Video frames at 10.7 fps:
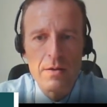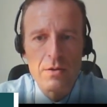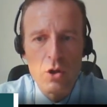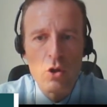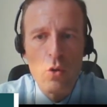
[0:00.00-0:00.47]

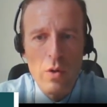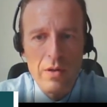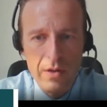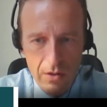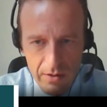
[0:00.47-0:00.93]
the
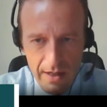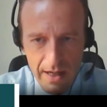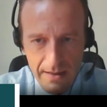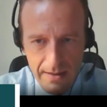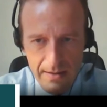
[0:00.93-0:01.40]
current
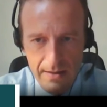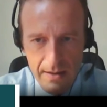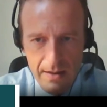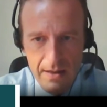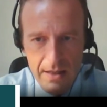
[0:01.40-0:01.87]
context
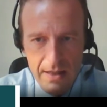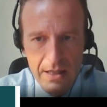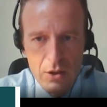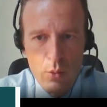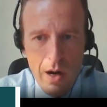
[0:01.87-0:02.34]

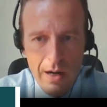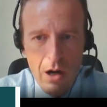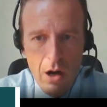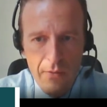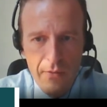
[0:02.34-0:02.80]
is one
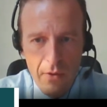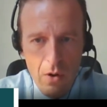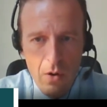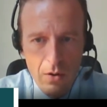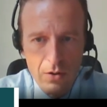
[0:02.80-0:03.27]
of
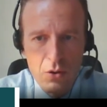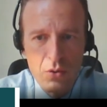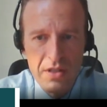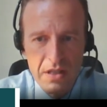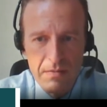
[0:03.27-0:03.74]
our
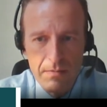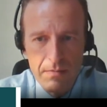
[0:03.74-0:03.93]
duty.